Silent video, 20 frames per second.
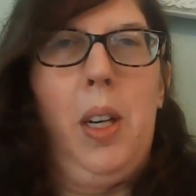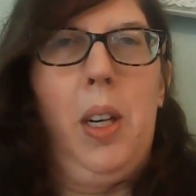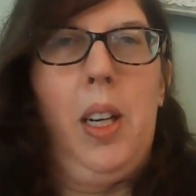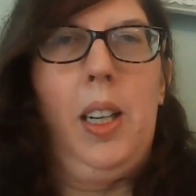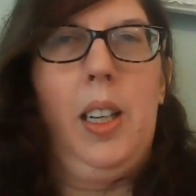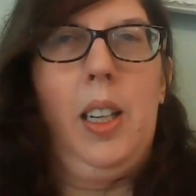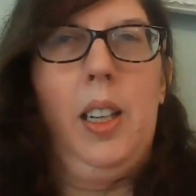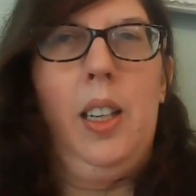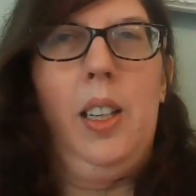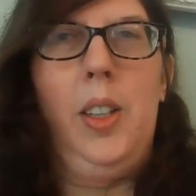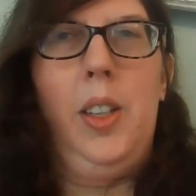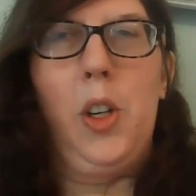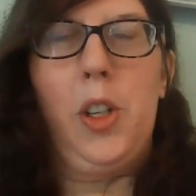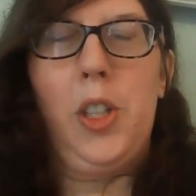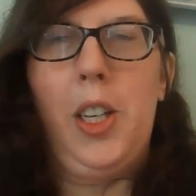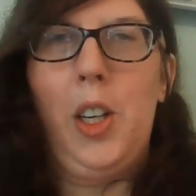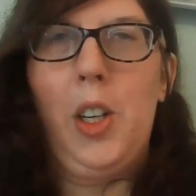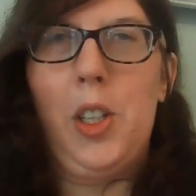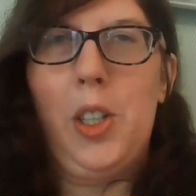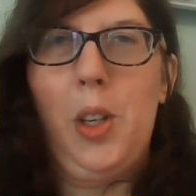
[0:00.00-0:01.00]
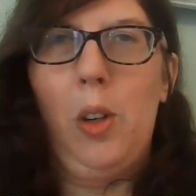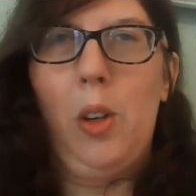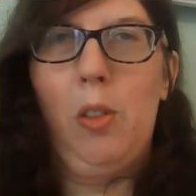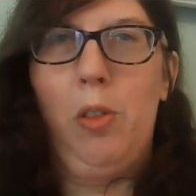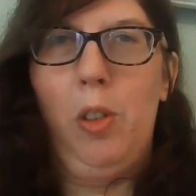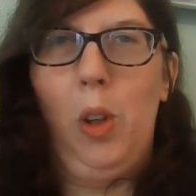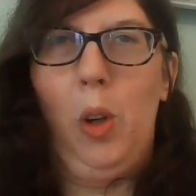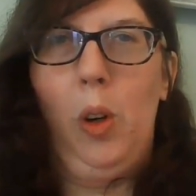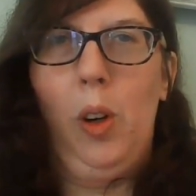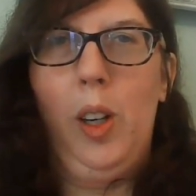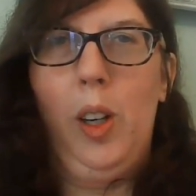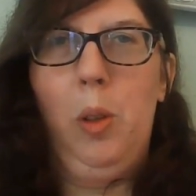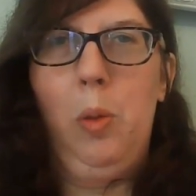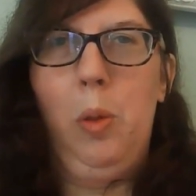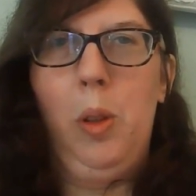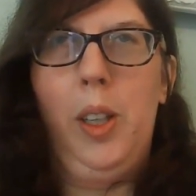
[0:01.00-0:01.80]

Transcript: uh, near Sarasota, Florida.